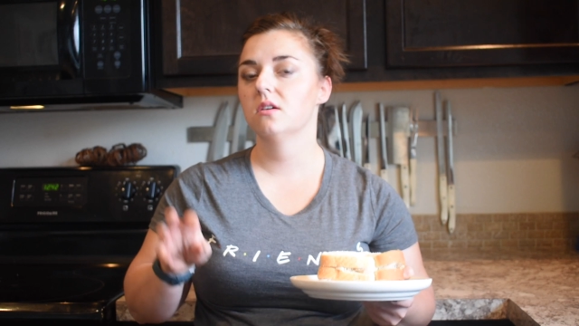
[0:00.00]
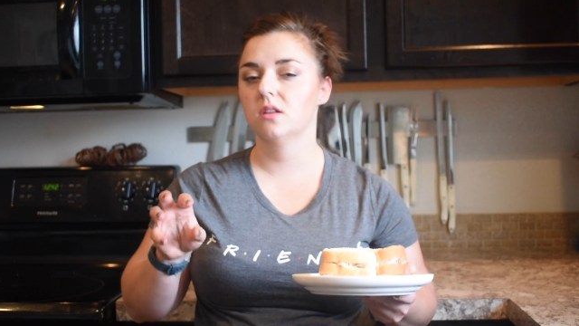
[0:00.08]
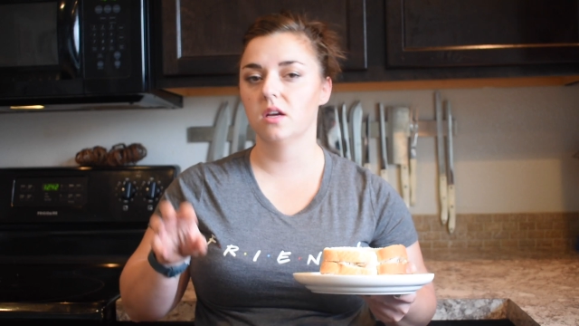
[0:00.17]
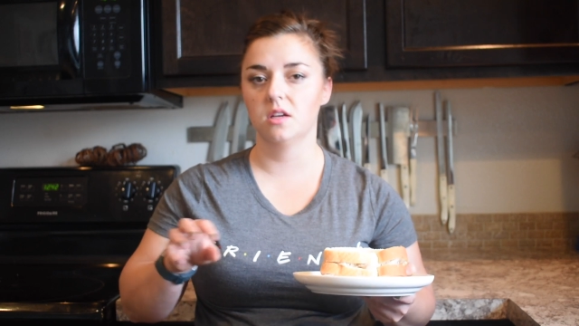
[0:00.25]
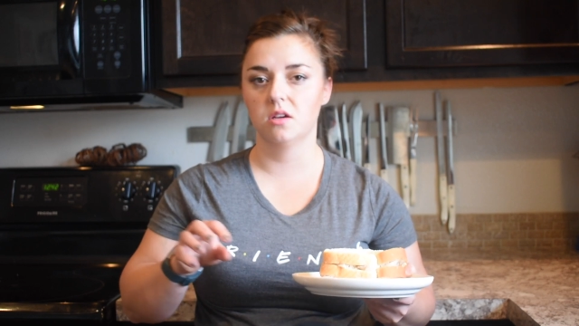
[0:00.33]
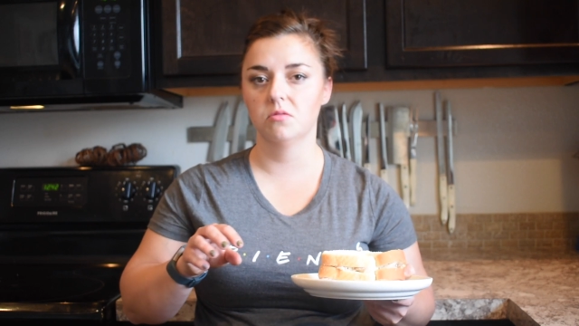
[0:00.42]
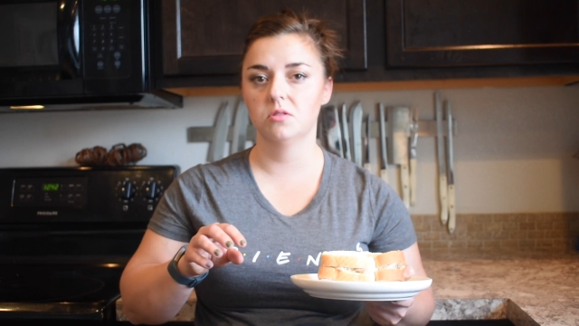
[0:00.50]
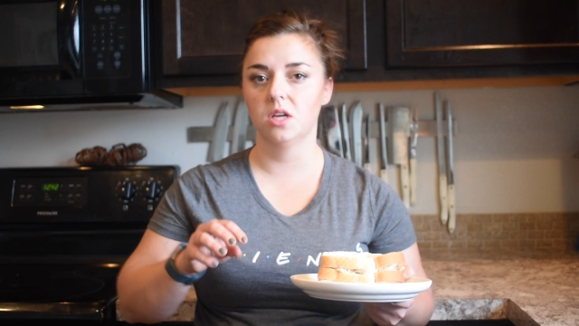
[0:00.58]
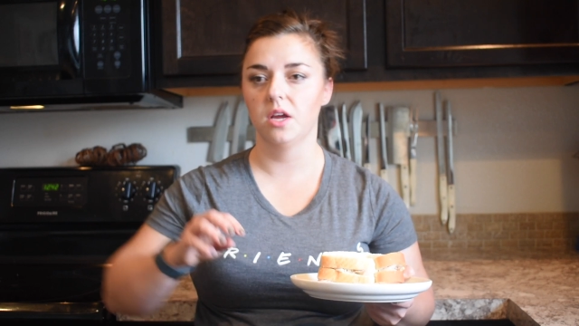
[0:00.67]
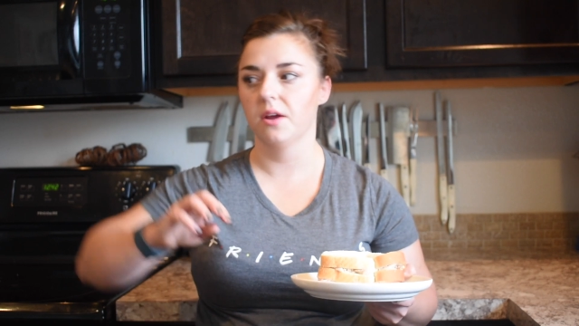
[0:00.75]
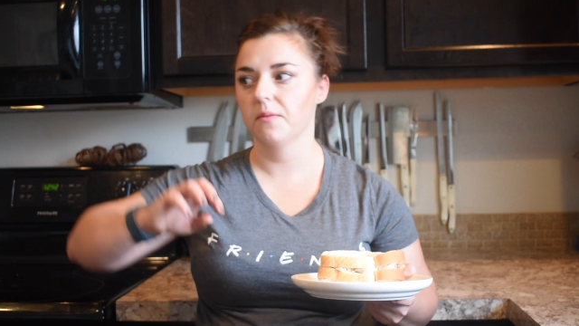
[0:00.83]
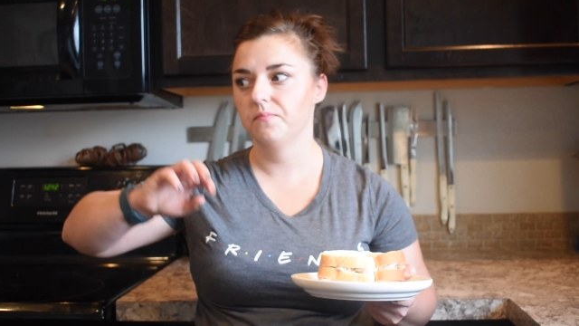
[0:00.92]
that
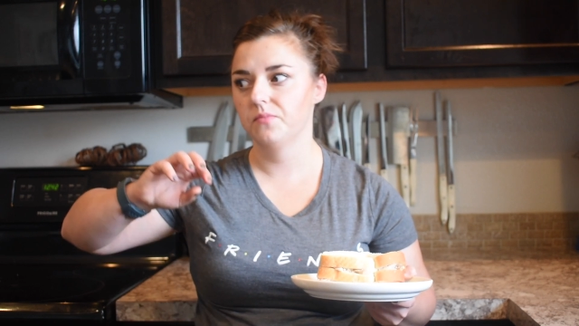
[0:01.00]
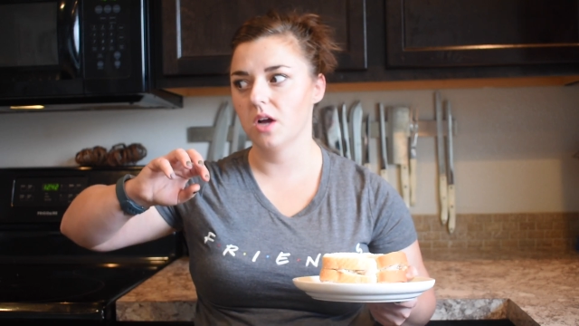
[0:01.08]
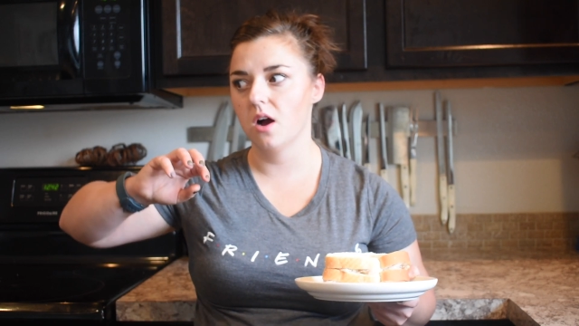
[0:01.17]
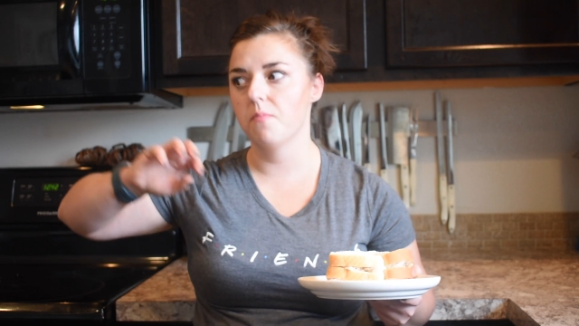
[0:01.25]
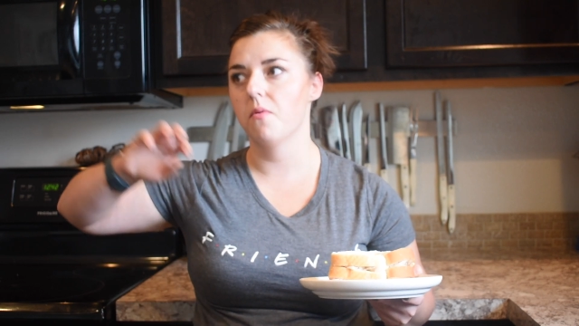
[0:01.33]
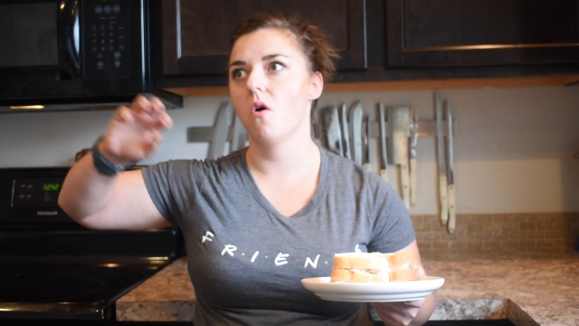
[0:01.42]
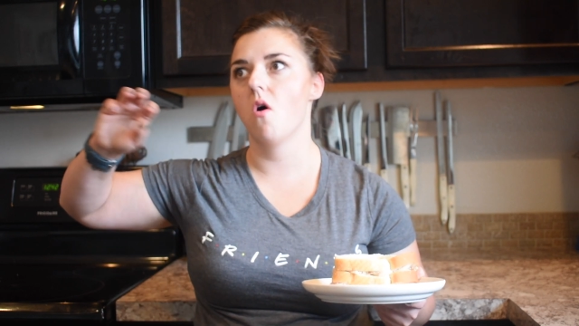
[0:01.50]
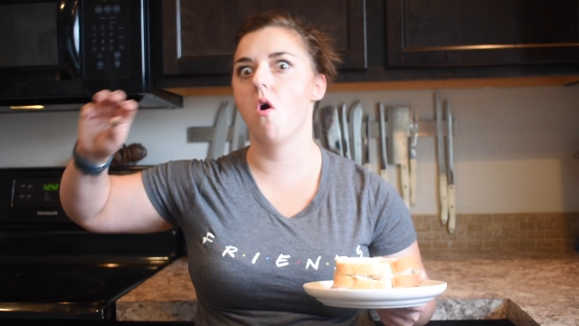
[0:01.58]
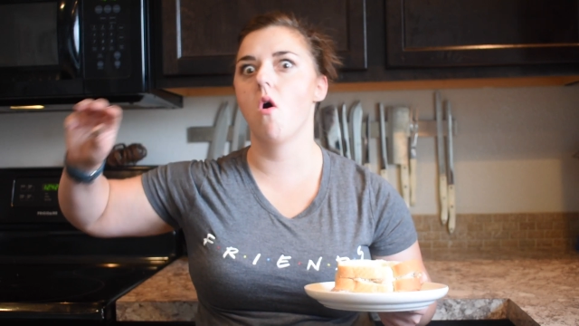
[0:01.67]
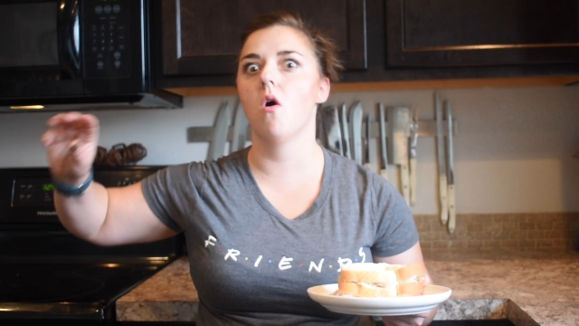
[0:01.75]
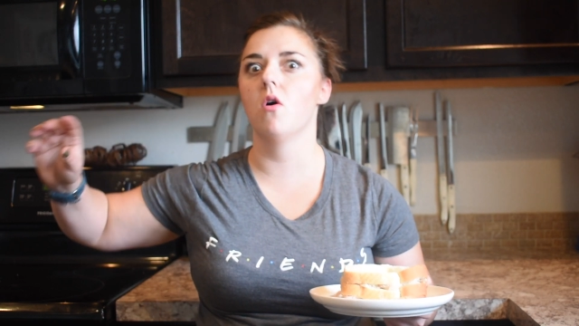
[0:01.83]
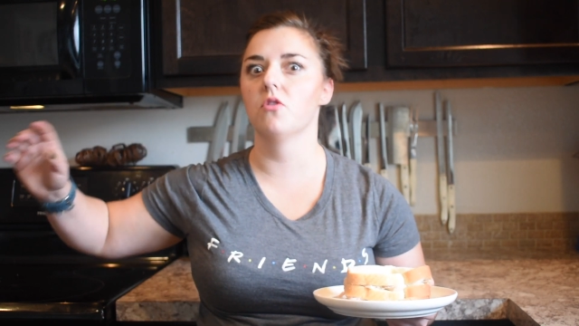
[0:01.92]
using up
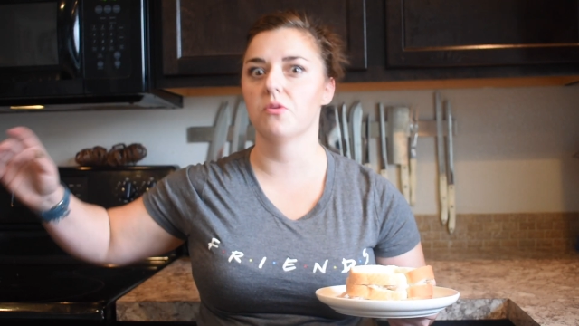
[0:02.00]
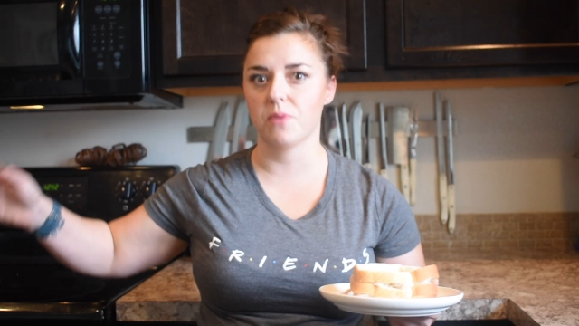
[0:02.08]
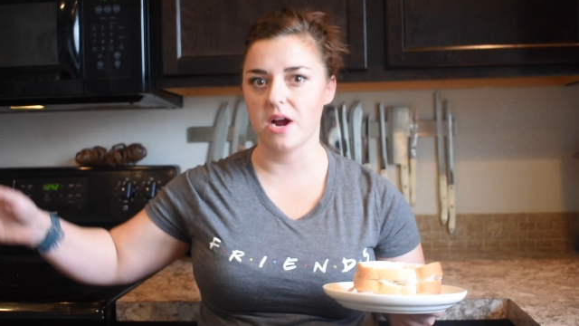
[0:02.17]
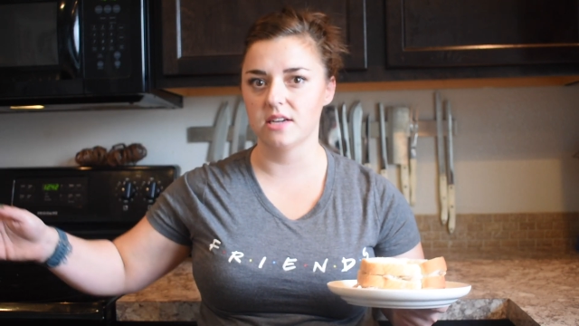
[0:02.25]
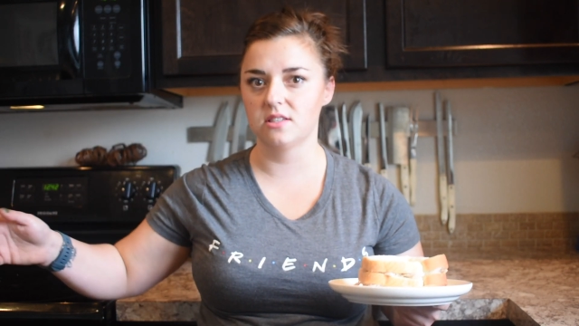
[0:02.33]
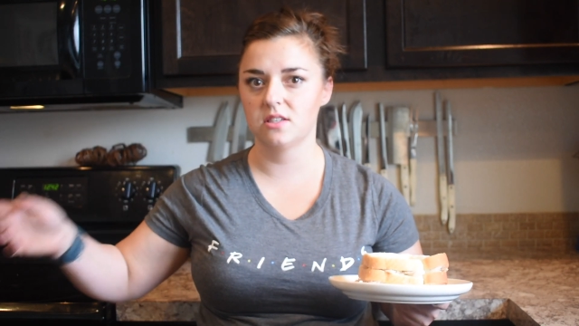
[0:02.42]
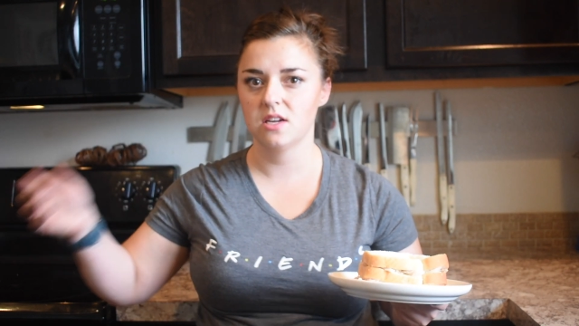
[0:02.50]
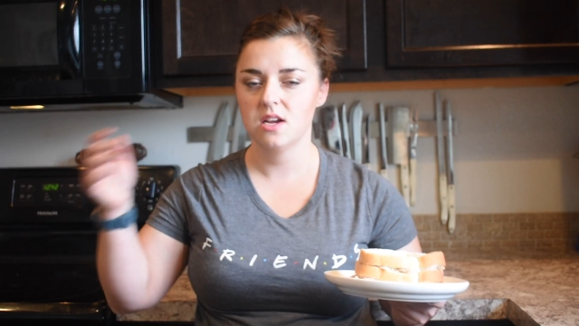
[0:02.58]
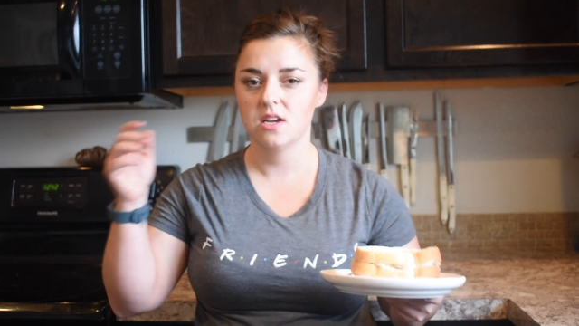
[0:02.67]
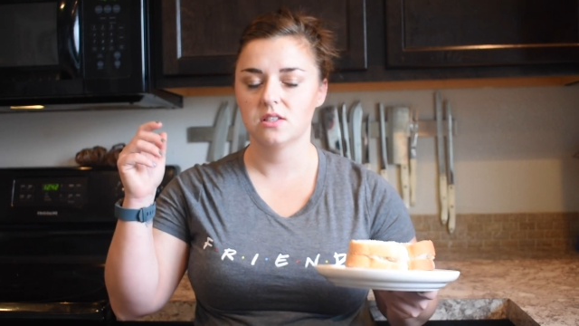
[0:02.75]
all the breast